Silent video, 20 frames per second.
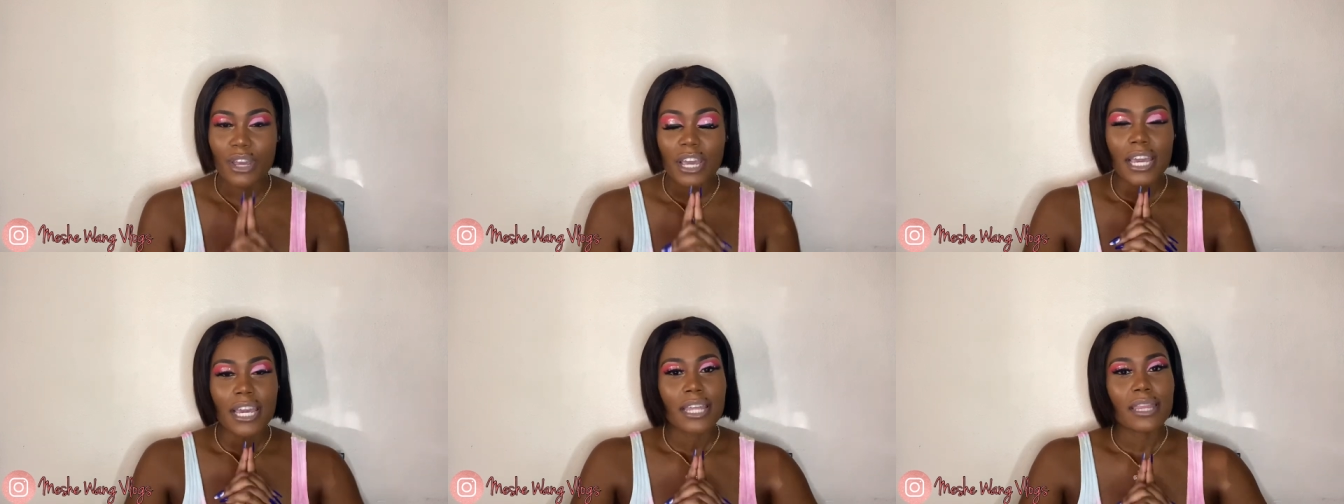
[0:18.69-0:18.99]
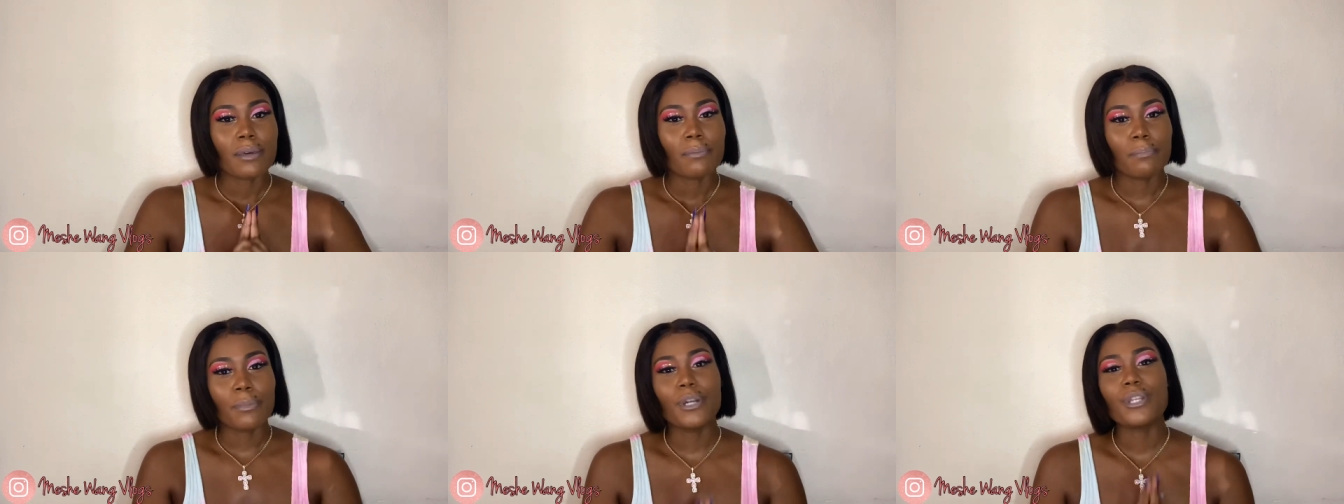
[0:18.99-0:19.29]
the
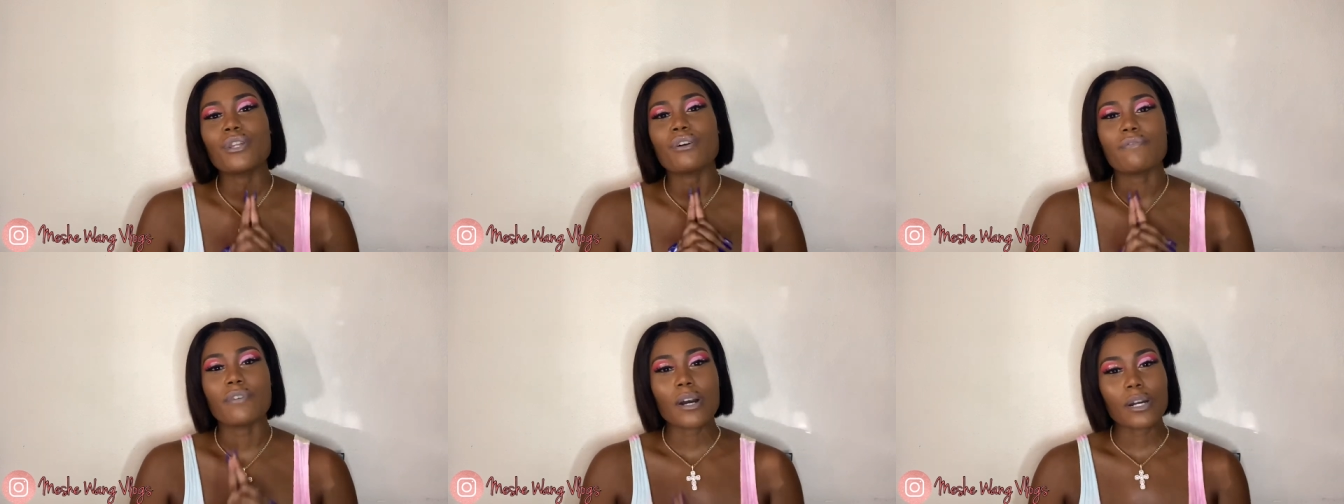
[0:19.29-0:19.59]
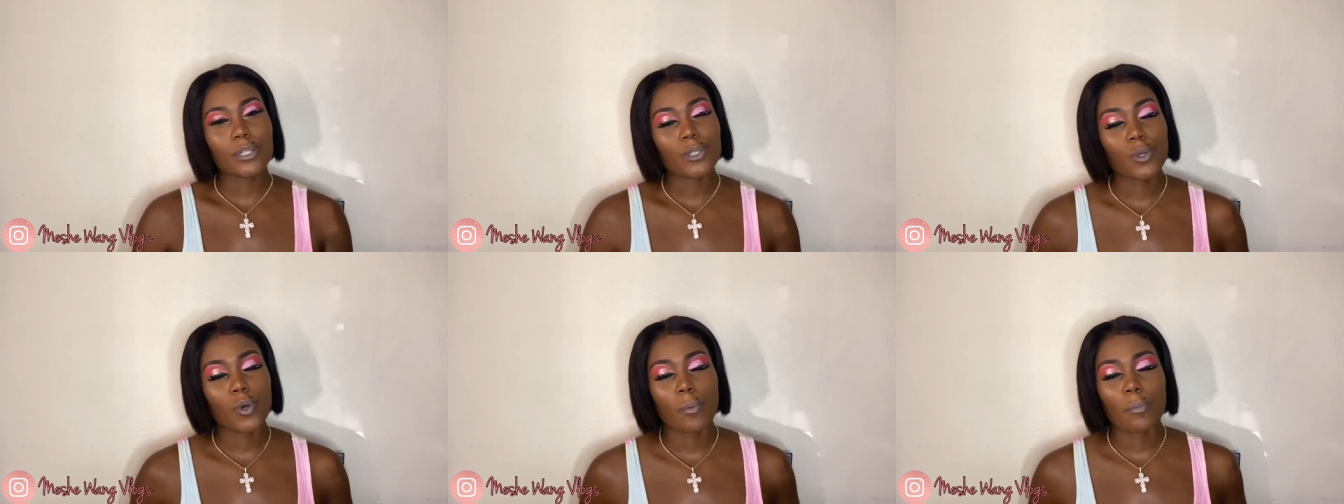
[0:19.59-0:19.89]
month of
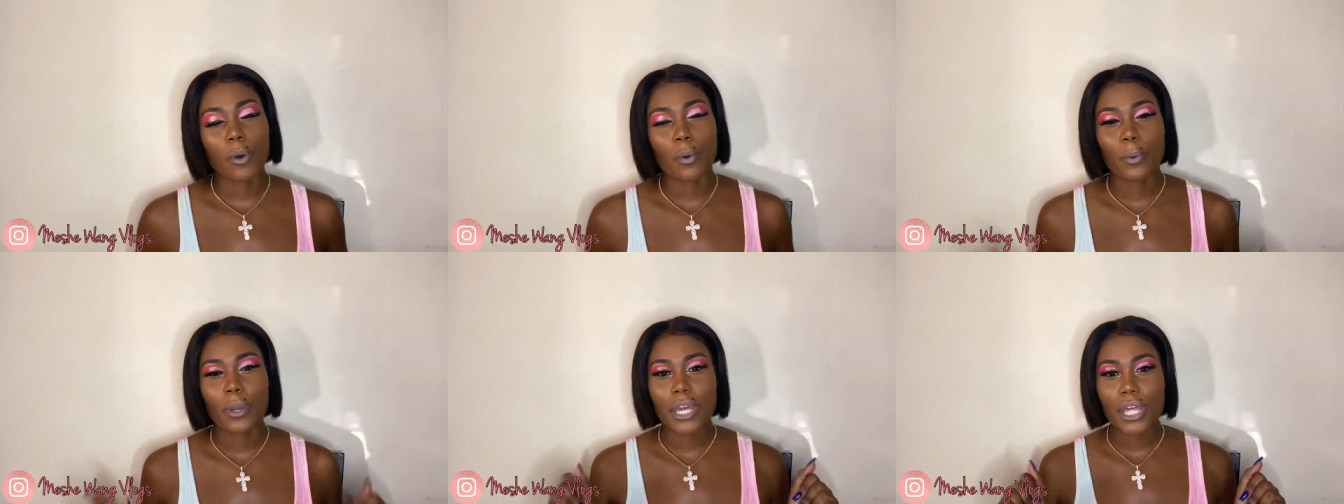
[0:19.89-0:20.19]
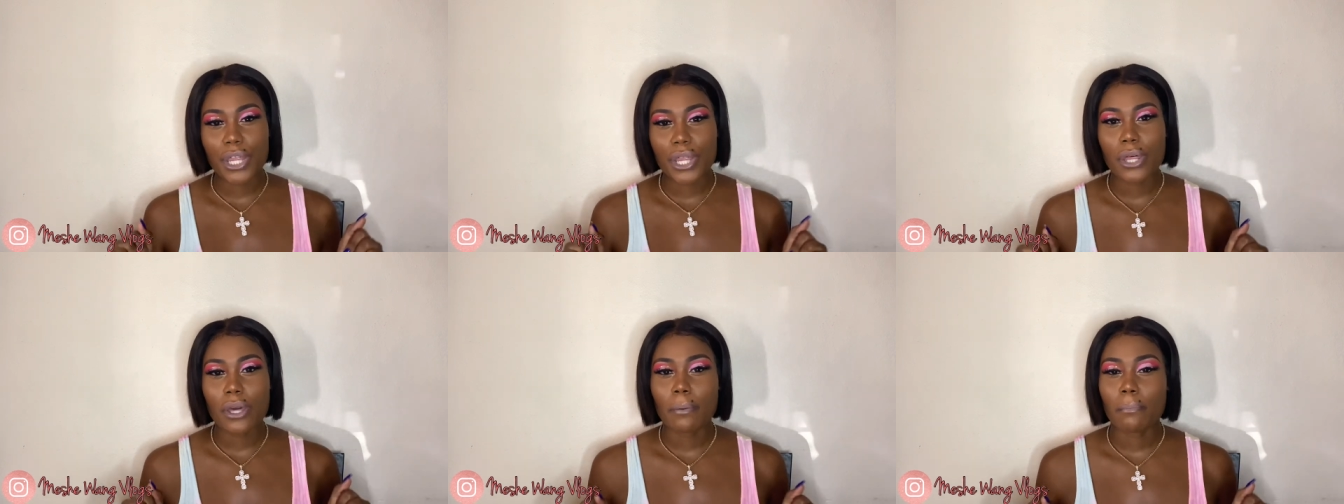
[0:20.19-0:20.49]
October
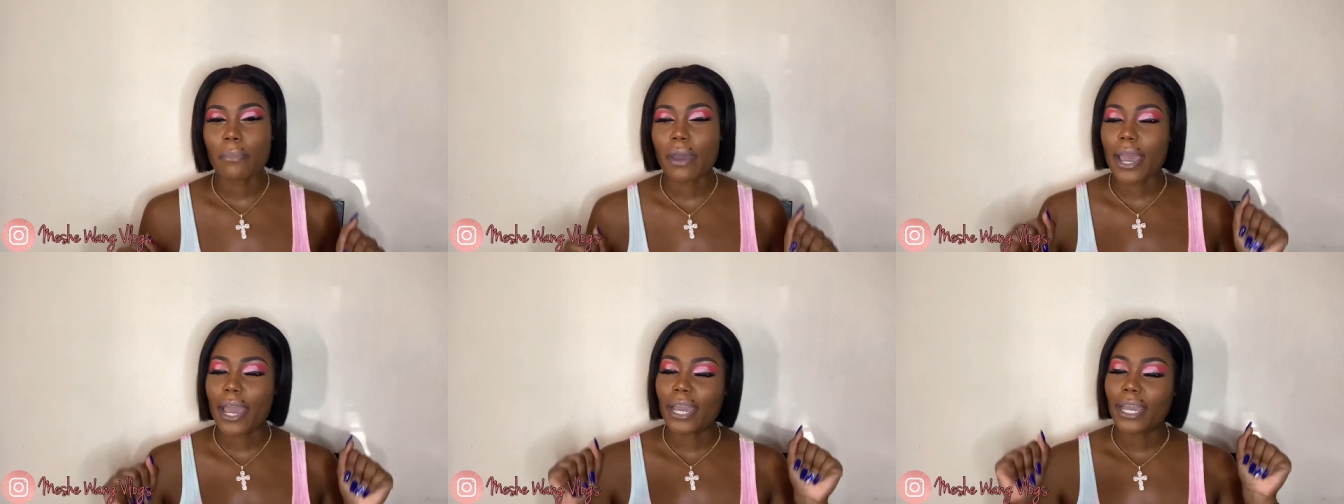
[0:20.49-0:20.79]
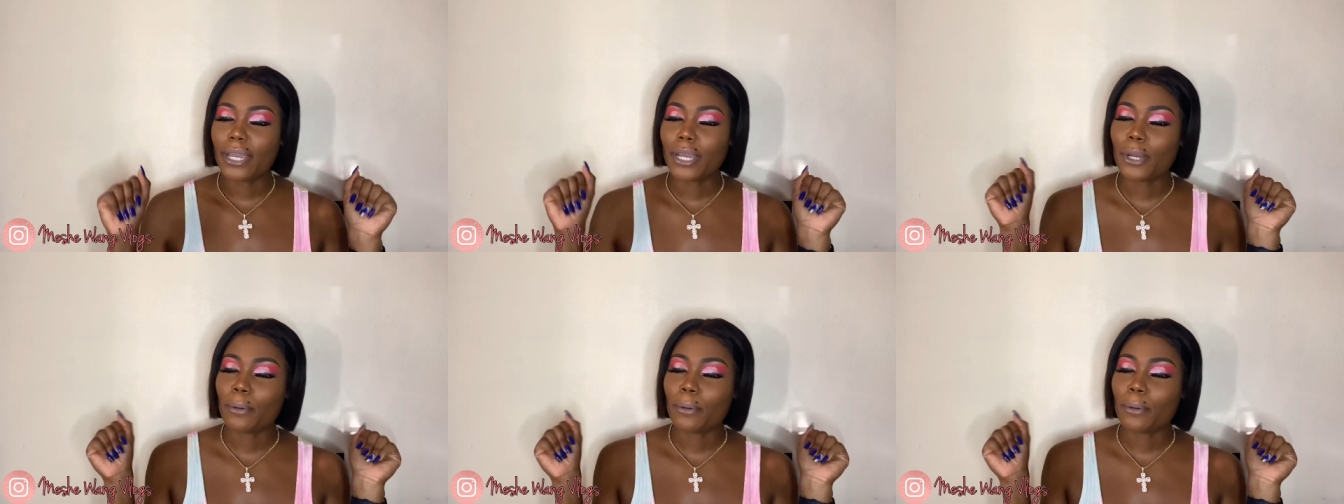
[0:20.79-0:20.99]
with my